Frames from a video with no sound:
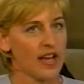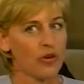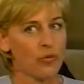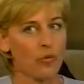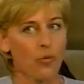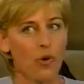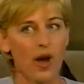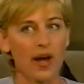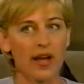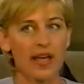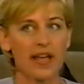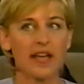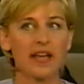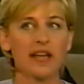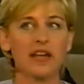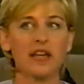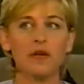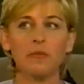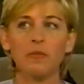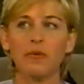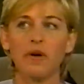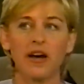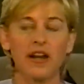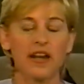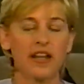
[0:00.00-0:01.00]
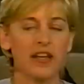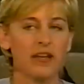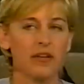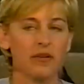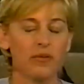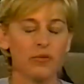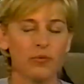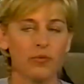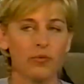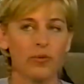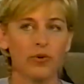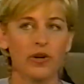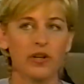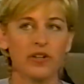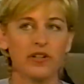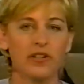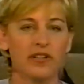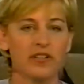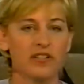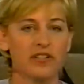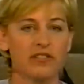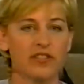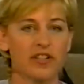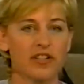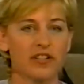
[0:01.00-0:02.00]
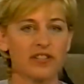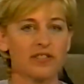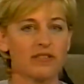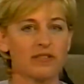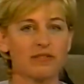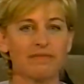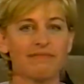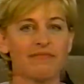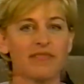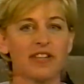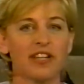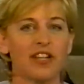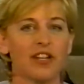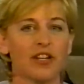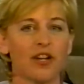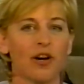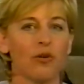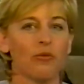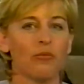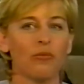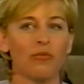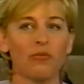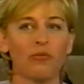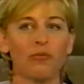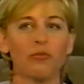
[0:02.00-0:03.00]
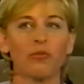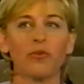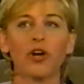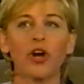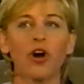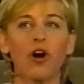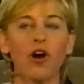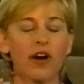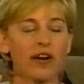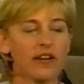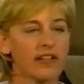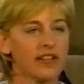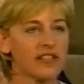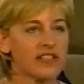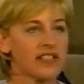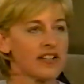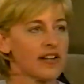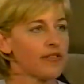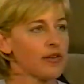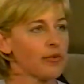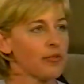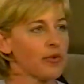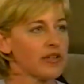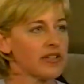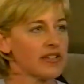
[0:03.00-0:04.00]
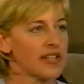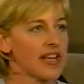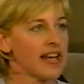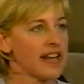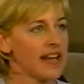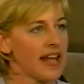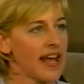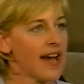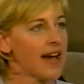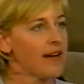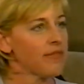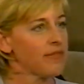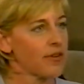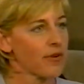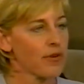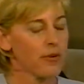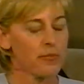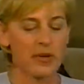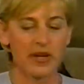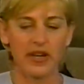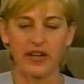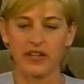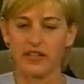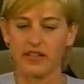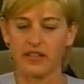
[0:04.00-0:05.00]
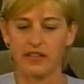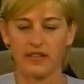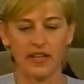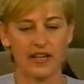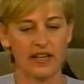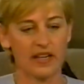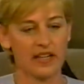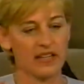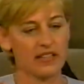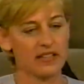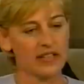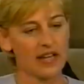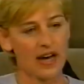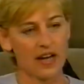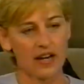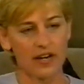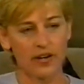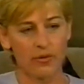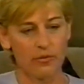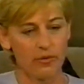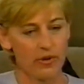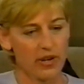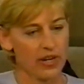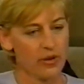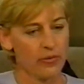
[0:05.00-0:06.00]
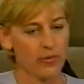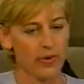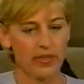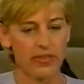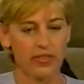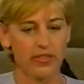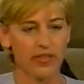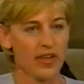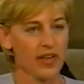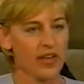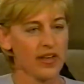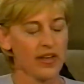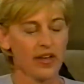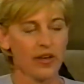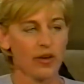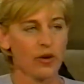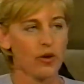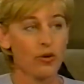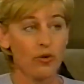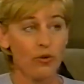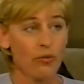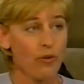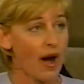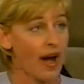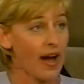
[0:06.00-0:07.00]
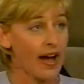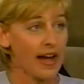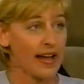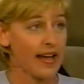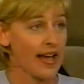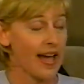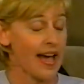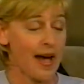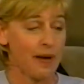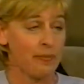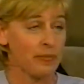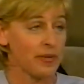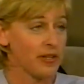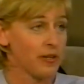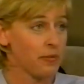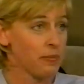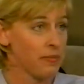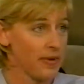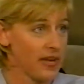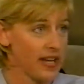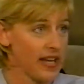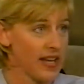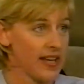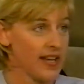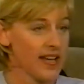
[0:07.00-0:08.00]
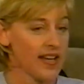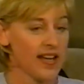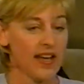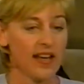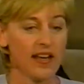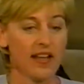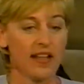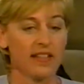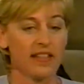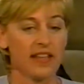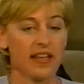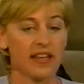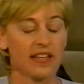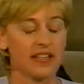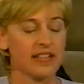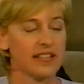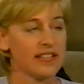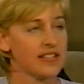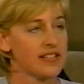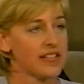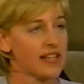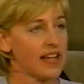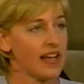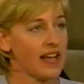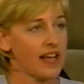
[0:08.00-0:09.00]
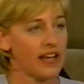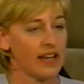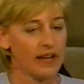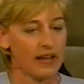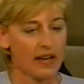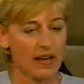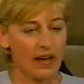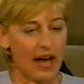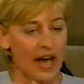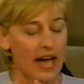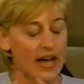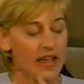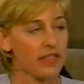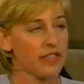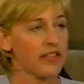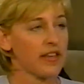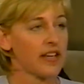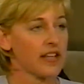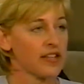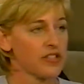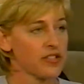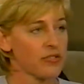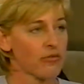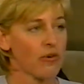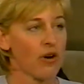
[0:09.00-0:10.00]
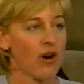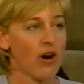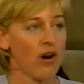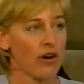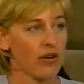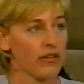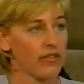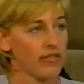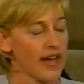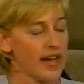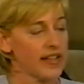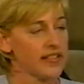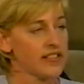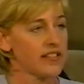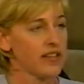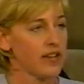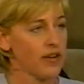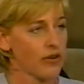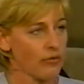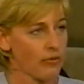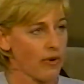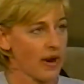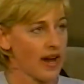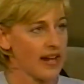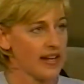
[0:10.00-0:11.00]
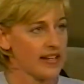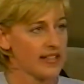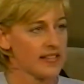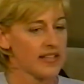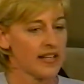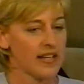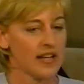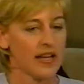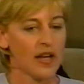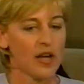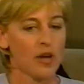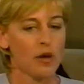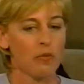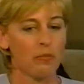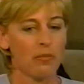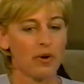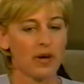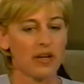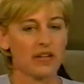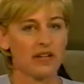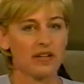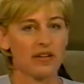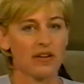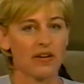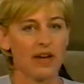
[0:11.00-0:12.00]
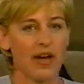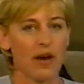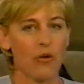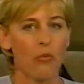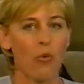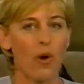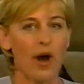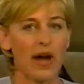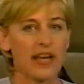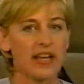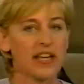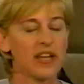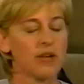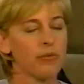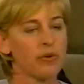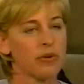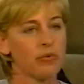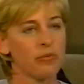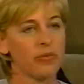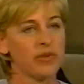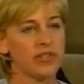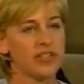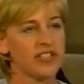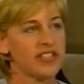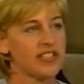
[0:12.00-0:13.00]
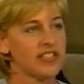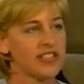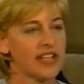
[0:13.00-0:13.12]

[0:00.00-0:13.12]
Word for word: And why anybody would just, you know, regardless, everyone can have their opinion, they cannot agree with who I happen to be, they can say, I think it's wrong, that's their right. But why anyone would